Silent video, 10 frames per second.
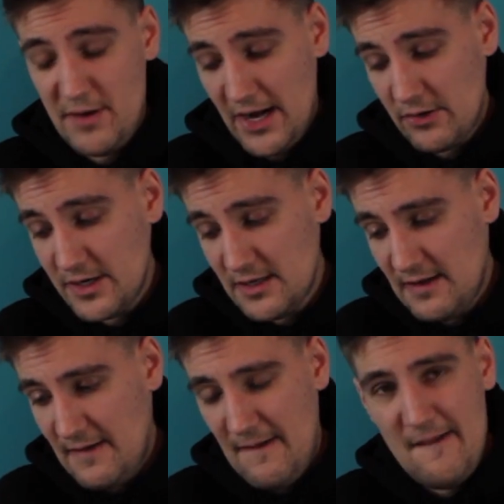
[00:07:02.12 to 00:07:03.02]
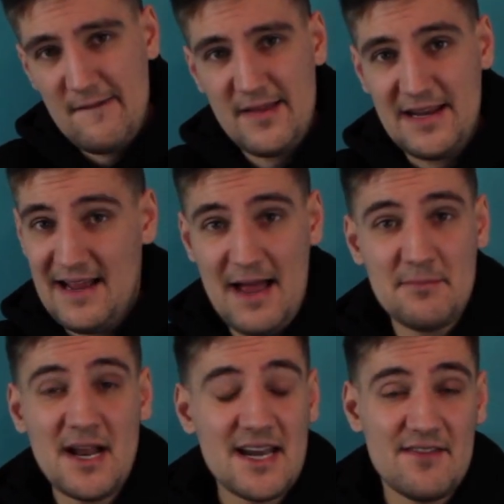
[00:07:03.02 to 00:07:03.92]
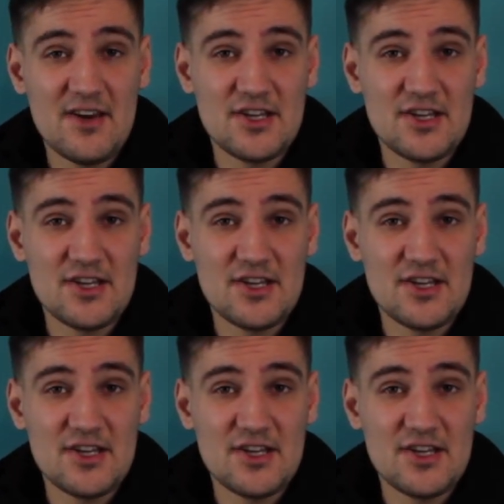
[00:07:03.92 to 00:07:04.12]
bear it. Like, I'm not even